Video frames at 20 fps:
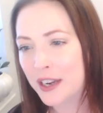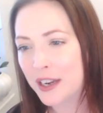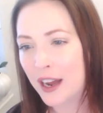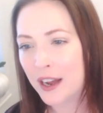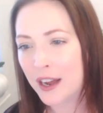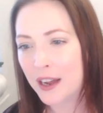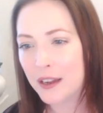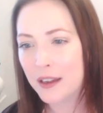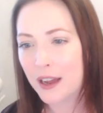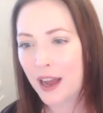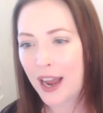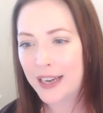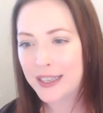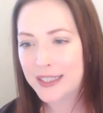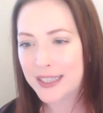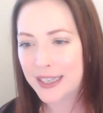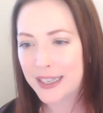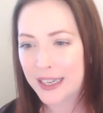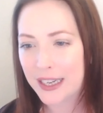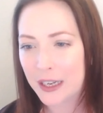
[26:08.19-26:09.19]
High
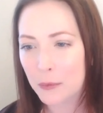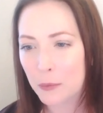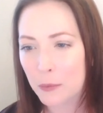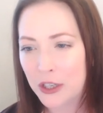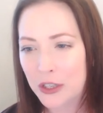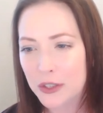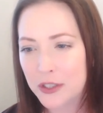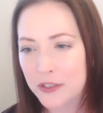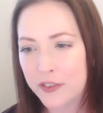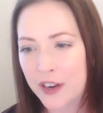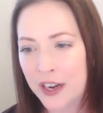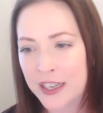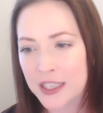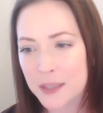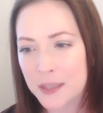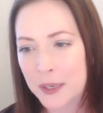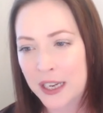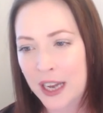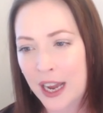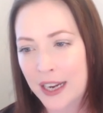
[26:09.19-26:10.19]
ticket, what do you define
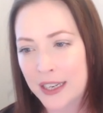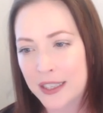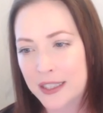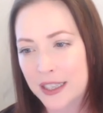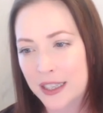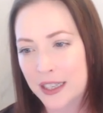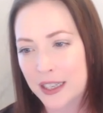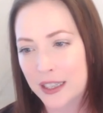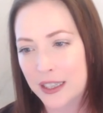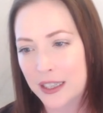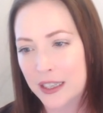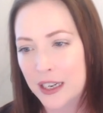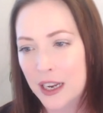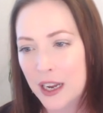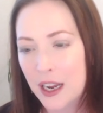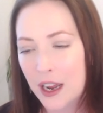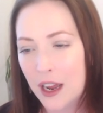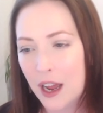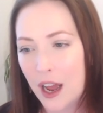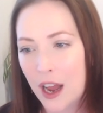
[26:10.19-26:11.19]
as being high ticket
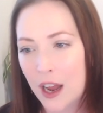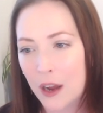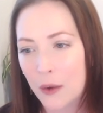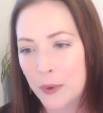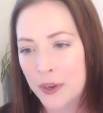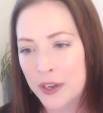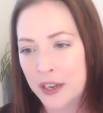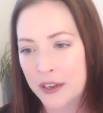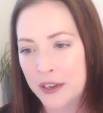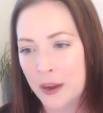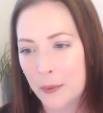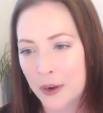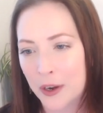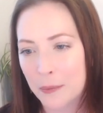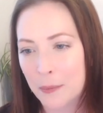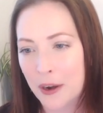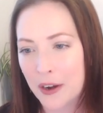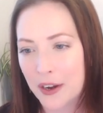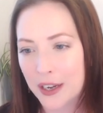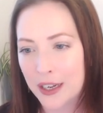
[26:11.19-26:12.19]
when in
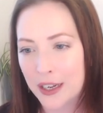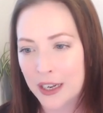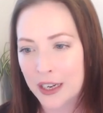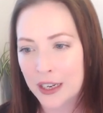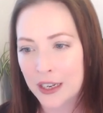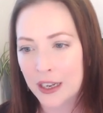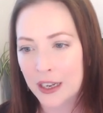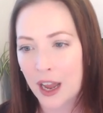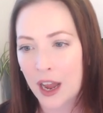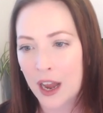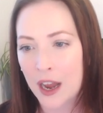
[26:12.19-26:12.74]
network marketing?